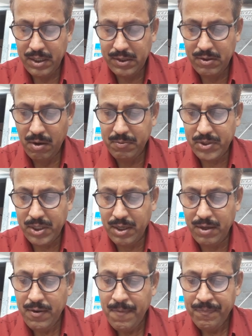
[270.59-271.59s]
is
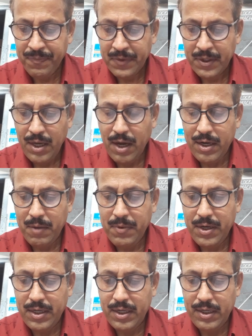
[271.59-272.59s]
optional, and
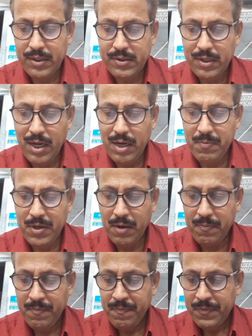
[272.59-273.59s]
remaining is aluminum.